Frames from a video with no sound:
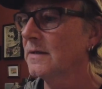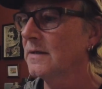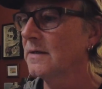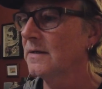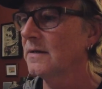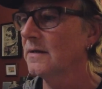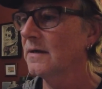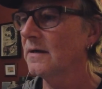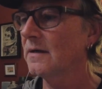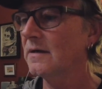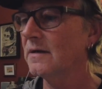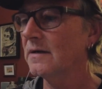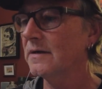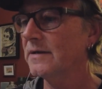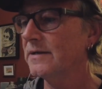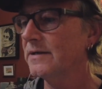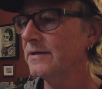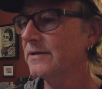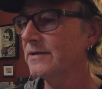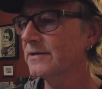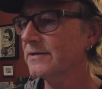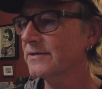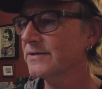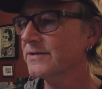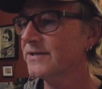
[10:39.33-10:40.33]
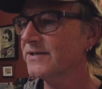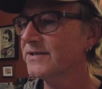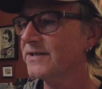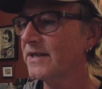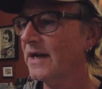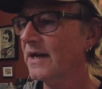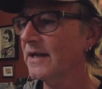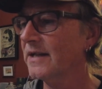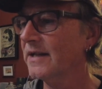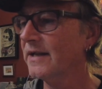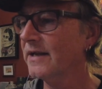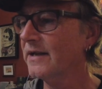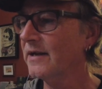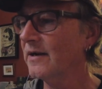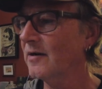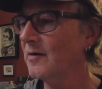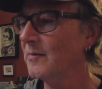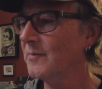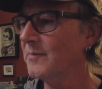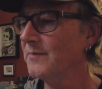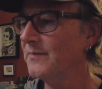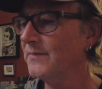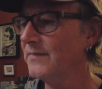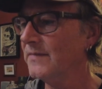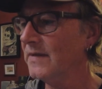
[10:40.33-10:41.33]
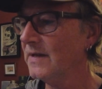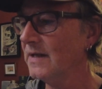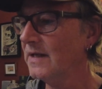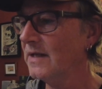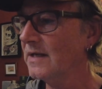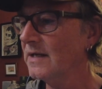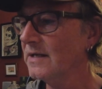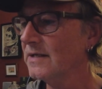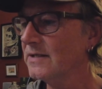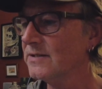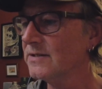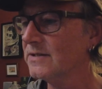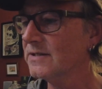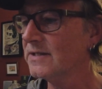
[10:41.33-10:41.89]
Oh, here's the Stanley Cup in its